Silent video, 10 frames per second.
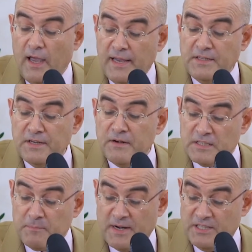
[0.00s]
18
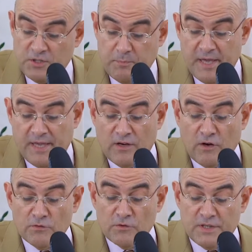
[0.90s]
Spanish-speaking
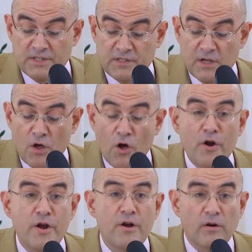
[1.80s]
countries,
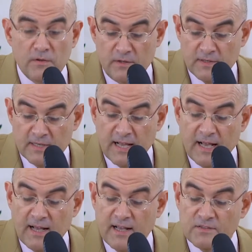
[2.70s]
none
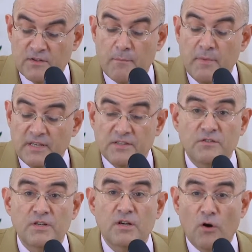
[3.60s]
has a
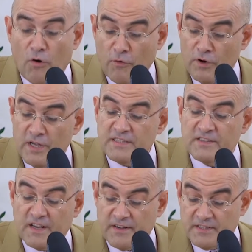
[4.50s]
ministry or
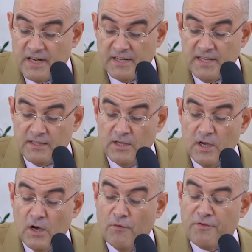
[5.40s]
secretariat
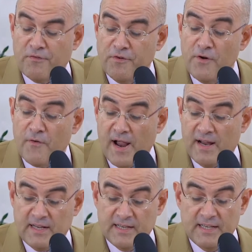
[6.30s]
of the first
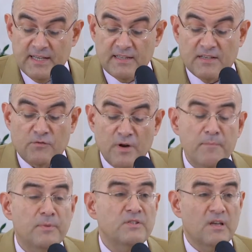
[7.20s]
rank that's
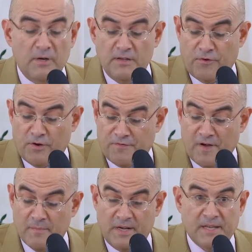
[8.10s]
responsible for the
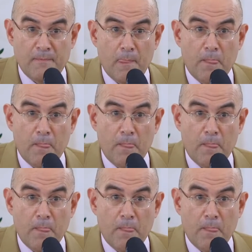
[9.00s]
family.